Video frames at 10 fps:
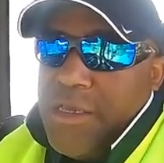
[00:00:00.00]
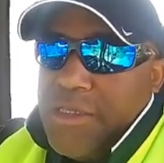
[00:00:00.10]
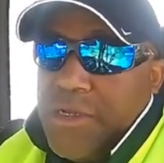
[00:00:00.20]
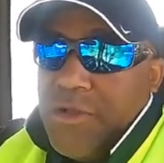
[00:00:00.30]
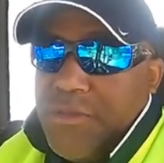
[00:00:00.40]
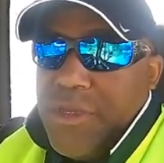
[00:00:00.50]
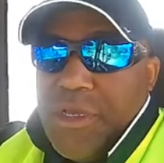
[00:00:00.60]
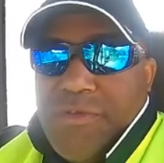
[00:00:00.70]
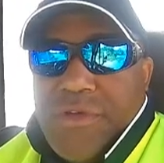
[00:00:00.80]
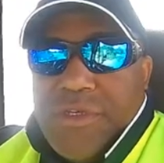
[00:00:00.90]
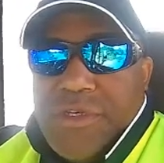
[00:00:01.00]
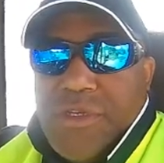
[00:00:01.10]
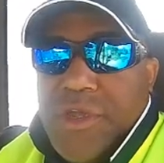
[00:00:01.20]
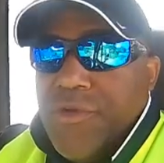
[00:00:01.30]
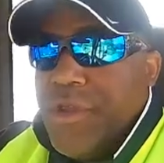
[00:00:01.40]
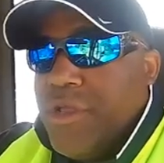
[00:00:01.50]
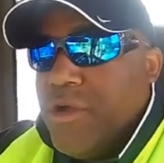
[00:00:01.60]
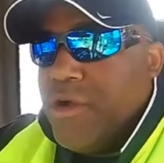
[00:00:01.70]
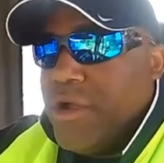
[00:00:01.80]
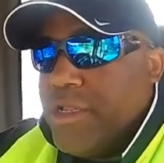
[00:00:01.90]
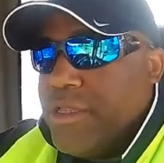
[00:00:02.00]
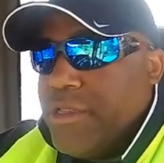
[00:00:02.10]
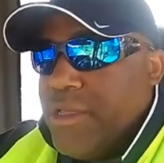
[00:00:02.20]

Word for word: he told me of a security guard